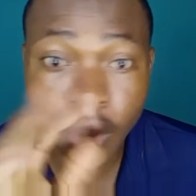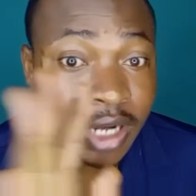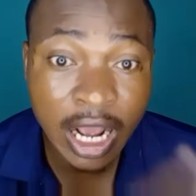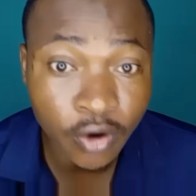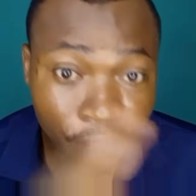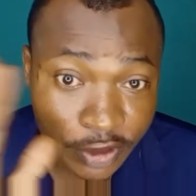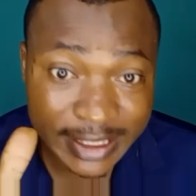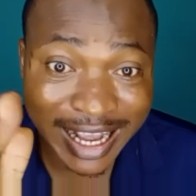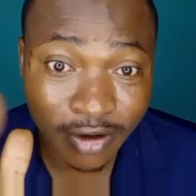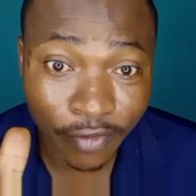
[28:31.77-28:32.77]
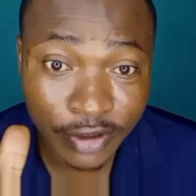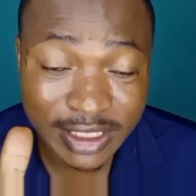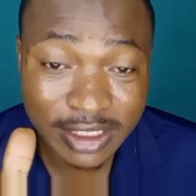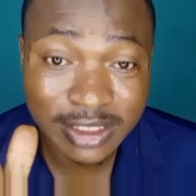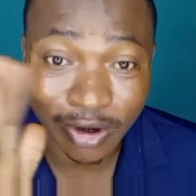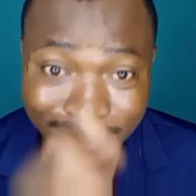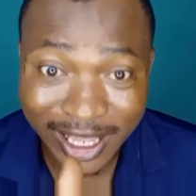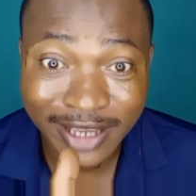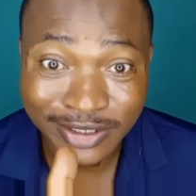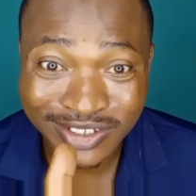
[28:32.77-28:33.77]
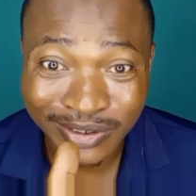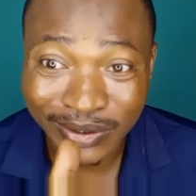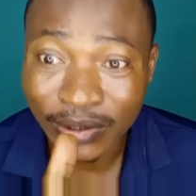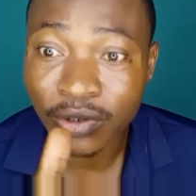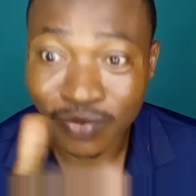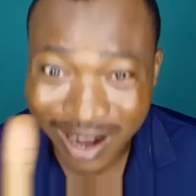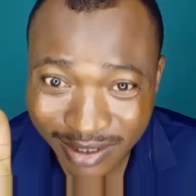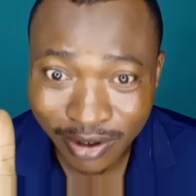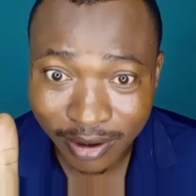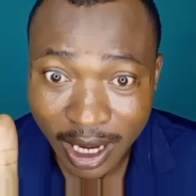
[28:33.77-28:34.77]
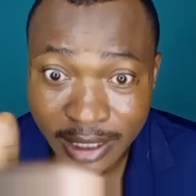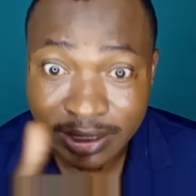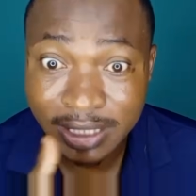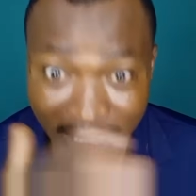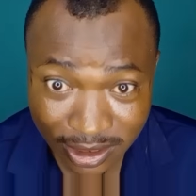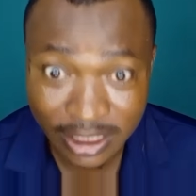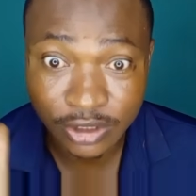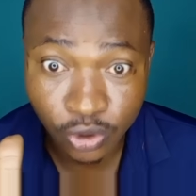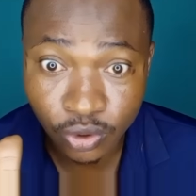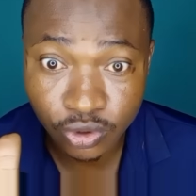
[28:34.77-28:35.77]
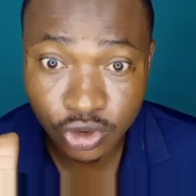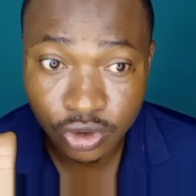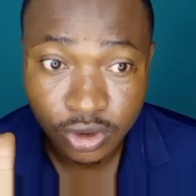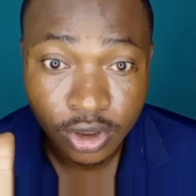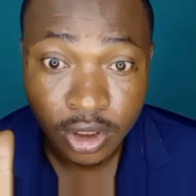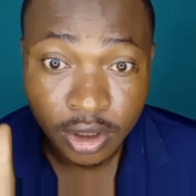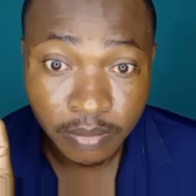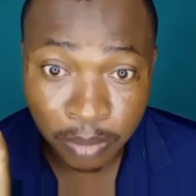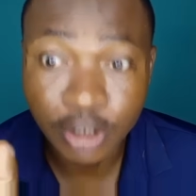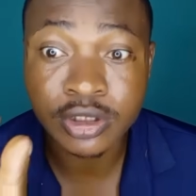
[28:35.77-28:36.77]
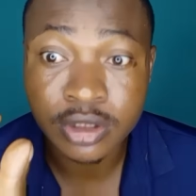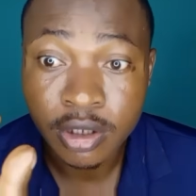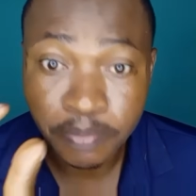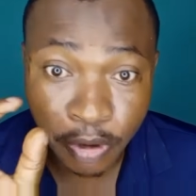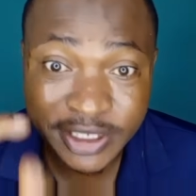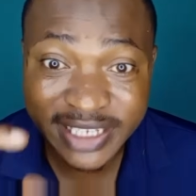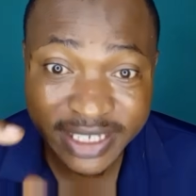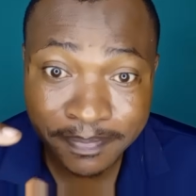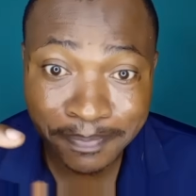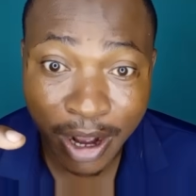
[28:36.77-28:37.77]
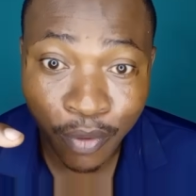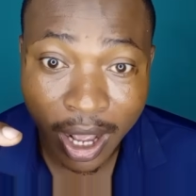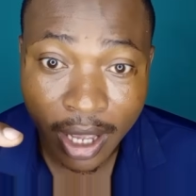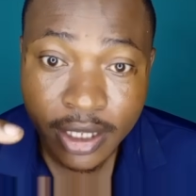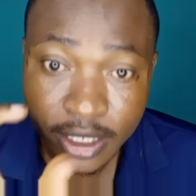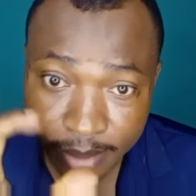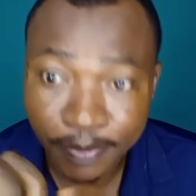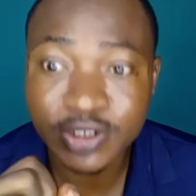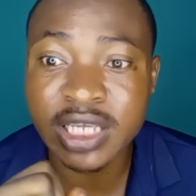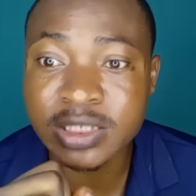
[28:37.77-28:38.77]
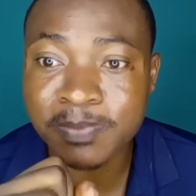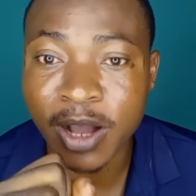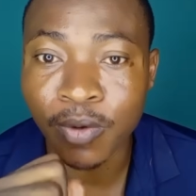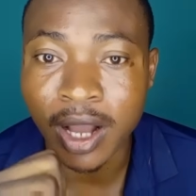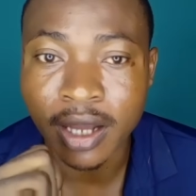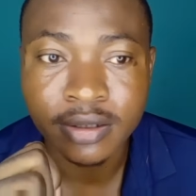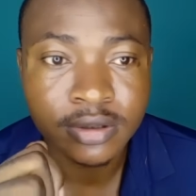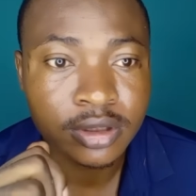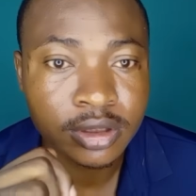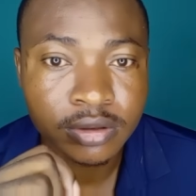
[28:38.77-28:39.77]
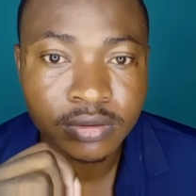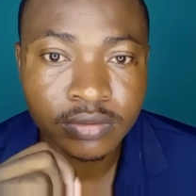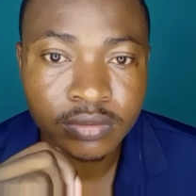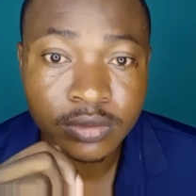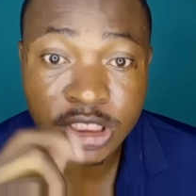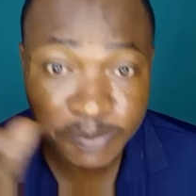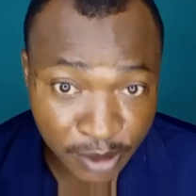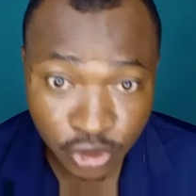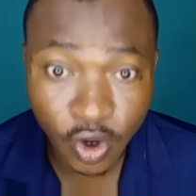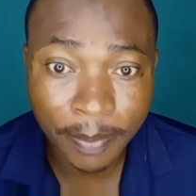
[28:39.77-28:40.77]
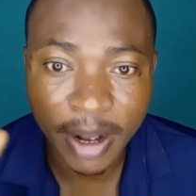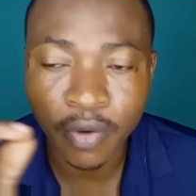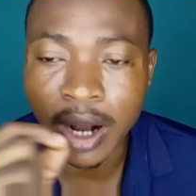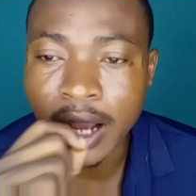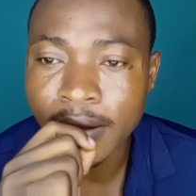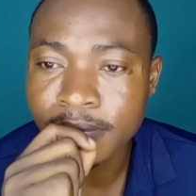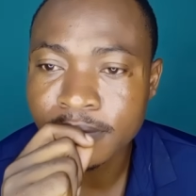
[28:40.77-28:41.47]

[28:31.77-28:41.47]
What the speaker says: On akofusi sometimes quite all right. That's the truth. But possessing power, he possessed power, spiritual power.